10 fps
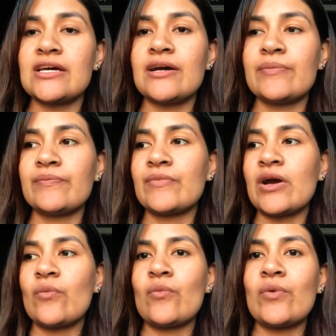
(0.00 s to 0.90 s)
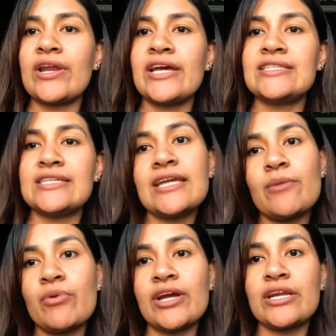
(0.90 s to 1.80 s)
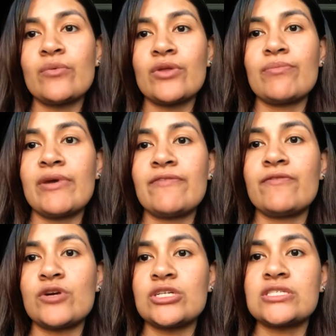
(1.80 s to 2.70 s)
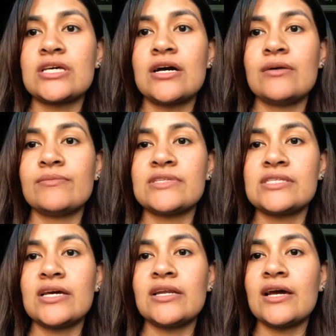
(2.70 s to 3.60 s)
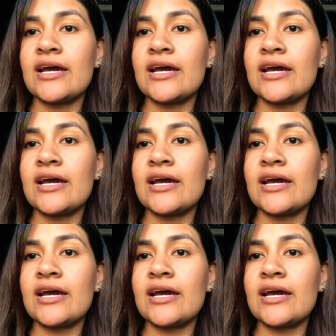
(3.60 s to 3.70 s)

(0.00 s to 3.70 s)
Um, when I did get pregnant with my first um, son,